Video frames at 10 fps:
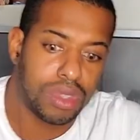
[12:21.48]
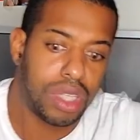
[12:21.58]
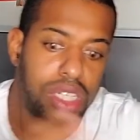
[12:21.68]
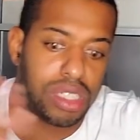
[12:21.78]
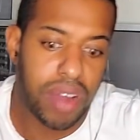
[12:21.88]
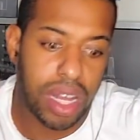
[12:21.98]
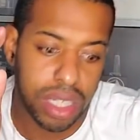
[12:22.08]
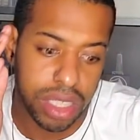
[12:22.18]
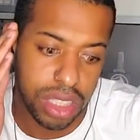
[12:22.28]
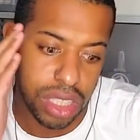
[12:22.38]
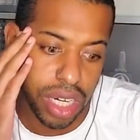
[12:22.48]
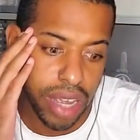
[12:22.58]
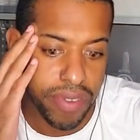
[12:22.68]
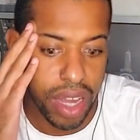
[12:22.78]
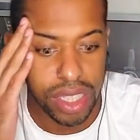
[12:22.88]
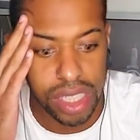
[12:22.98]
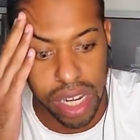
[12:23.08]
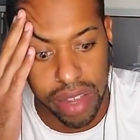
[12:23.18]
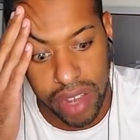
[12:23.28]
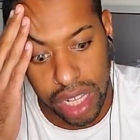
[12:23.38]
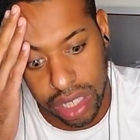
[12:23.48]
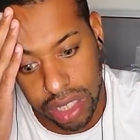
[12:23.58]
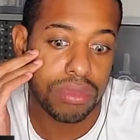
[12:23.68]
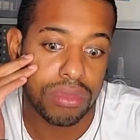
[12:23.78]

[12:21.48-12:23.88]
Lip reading: There's father. She's gonna get he's gonna get father.